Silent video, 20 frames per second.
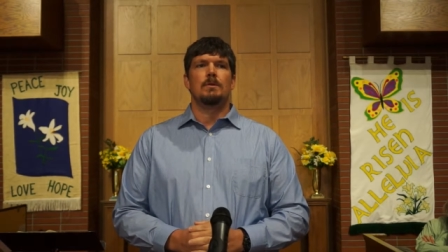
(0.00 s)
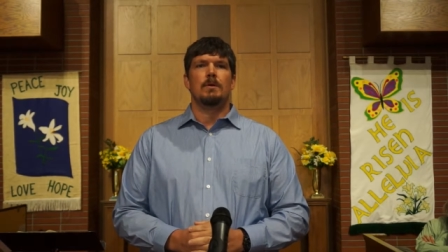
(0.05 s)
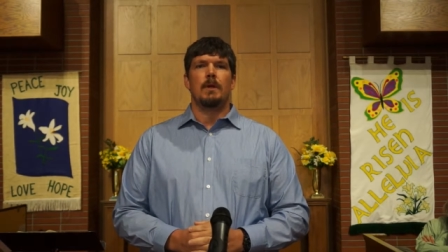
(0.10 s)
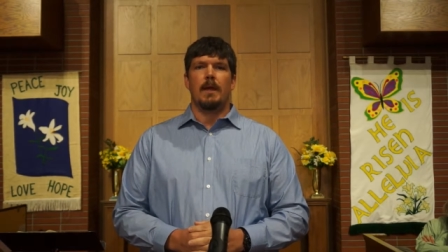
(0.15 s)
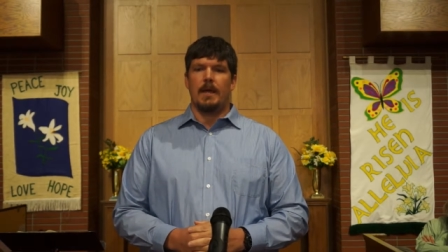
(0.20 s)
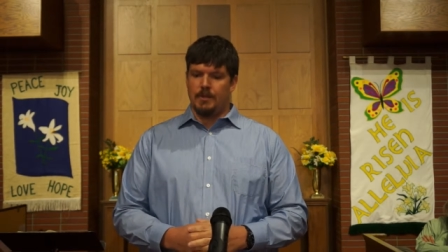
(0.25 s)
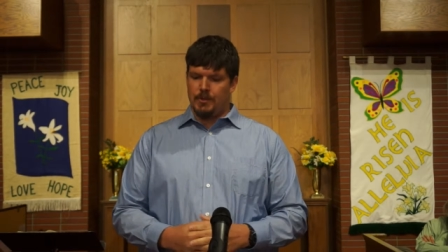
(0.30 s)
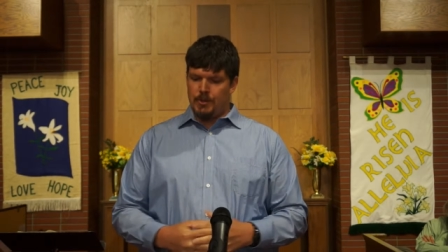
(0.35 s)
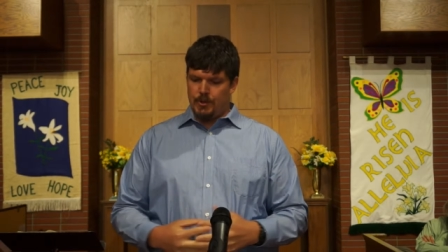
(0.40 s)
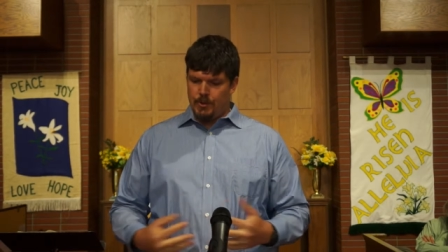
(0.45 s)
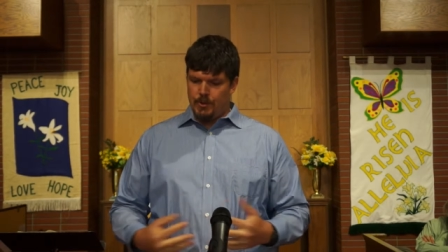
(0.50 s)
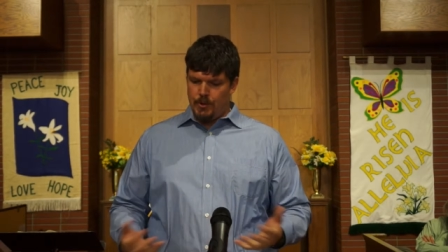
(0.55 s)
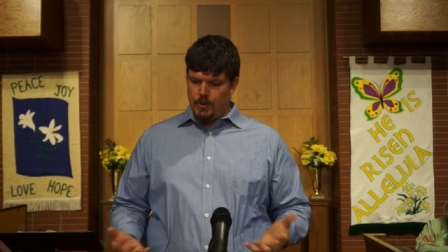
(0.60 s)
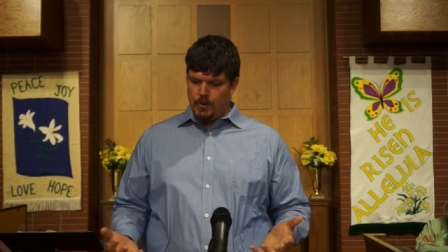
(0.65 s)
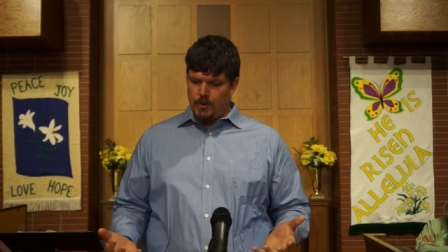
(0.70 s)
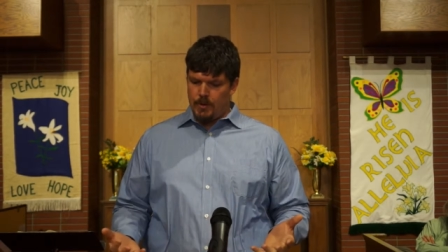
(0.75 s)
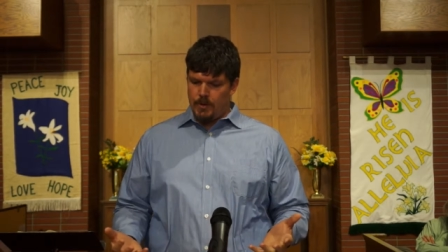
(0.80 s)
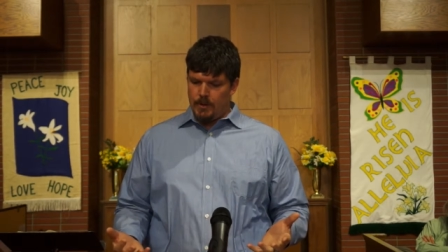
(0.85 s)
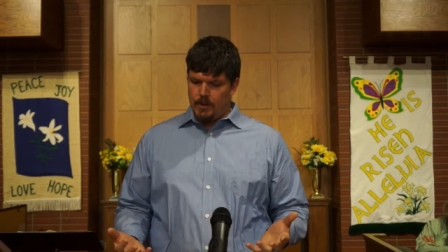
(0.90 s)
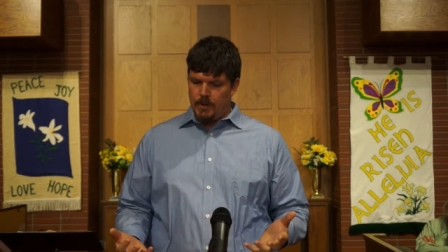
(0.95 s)
and
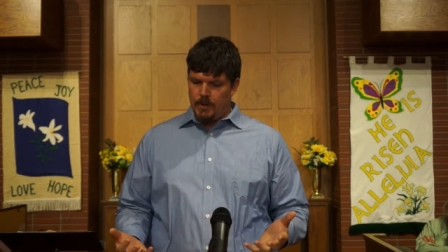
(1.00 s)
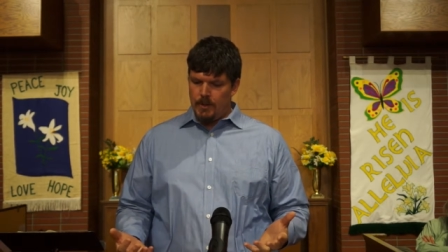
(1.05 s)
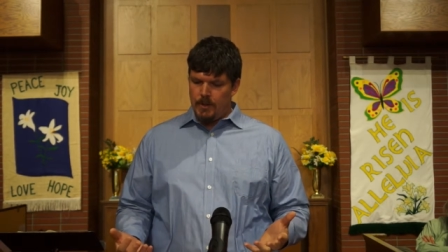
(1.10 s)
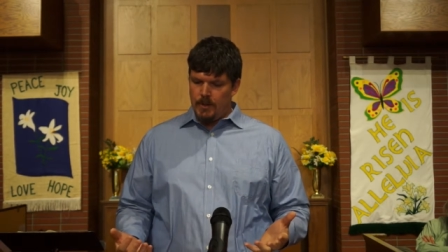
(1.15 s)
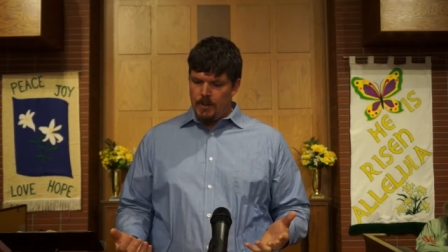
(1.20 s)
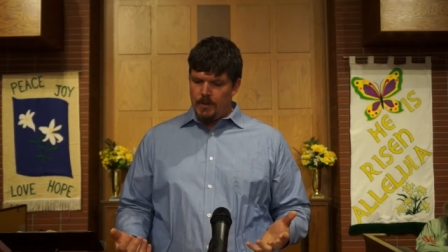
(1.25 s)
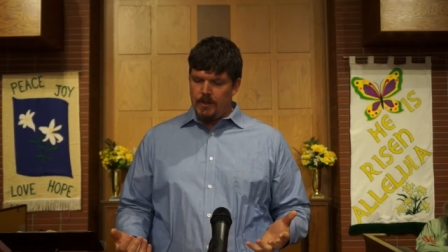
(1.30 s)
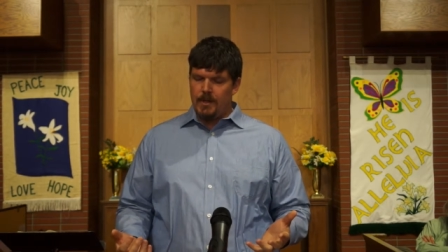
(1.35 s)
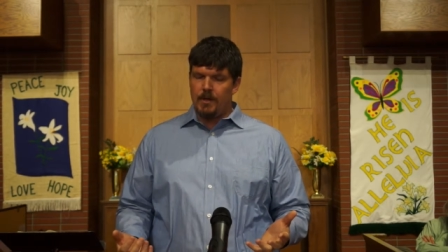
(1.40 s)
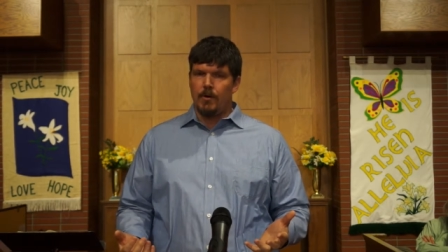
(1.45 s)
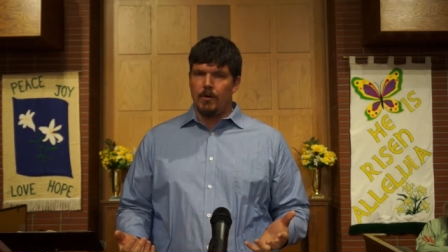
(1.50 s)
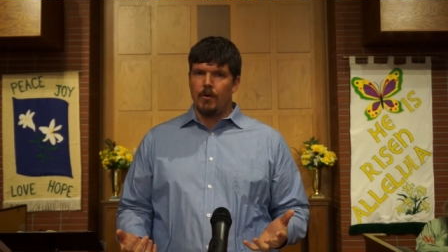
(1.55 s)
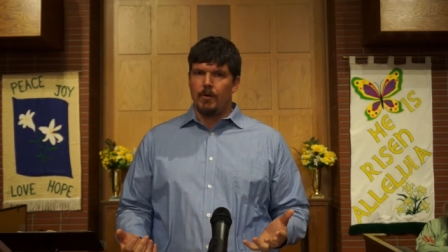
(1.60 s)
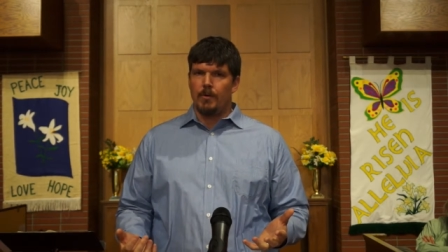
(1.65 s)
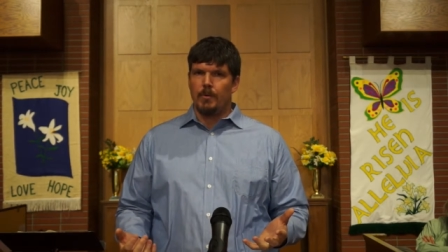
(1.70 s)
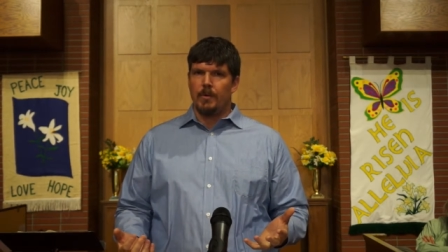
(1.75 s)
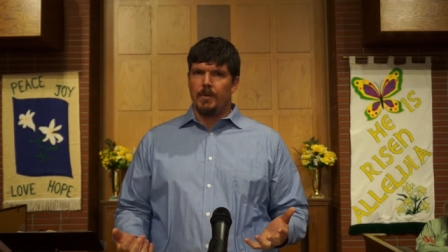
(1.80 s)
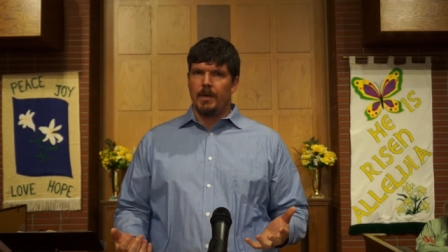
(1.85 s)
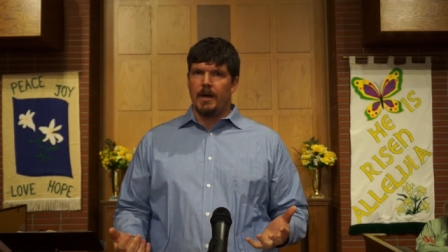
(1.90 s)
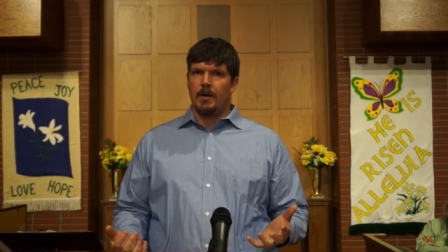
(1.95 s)
steward the earth
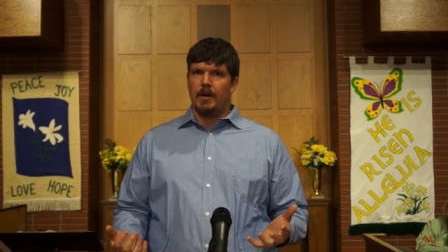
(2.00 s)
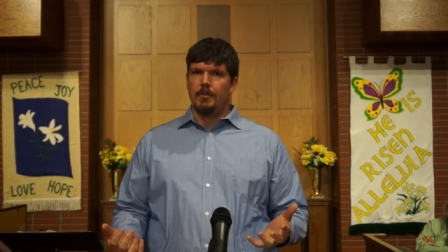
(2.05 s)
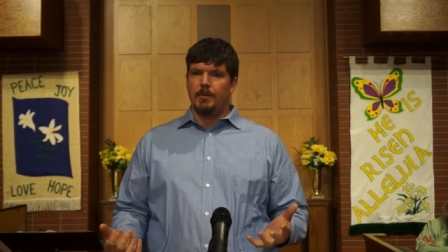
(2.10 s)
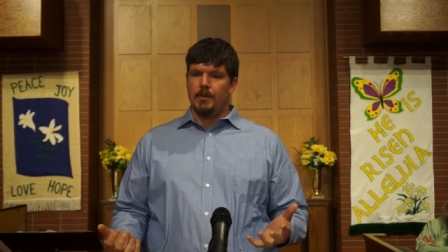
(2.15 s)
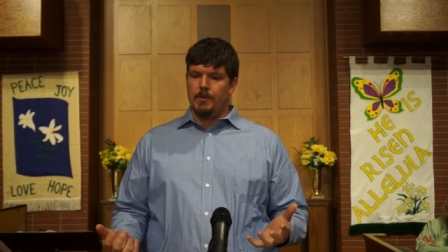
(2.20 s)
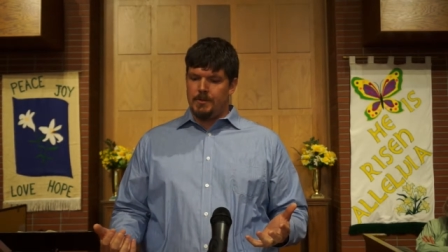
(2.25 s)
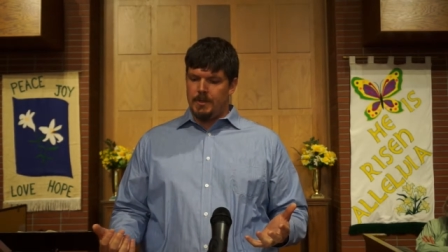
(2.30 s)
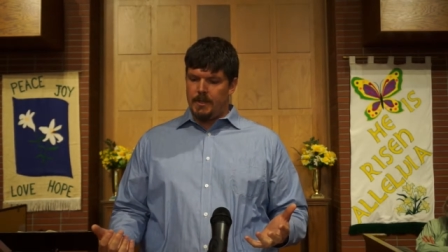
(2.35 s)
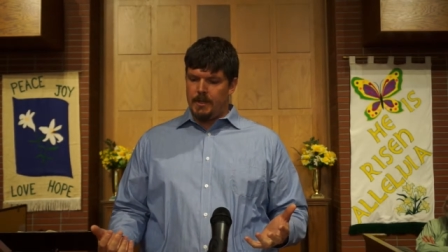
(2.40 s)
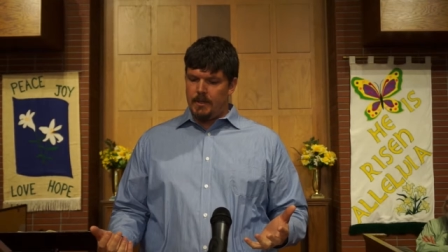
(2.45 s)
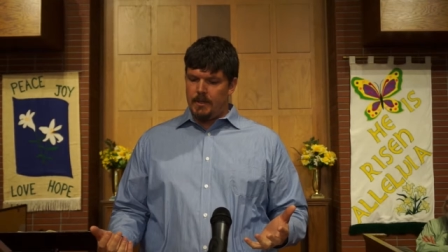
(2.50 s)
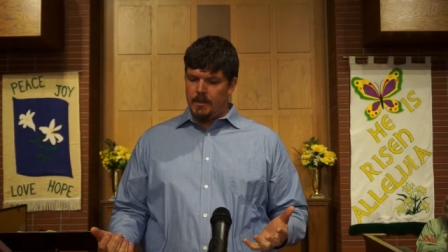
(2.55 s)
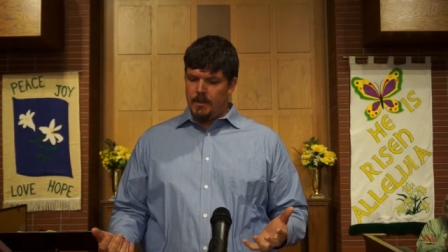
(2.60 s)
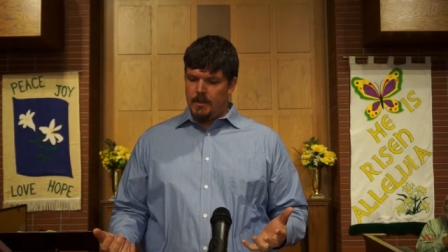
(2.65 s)
without abusing it?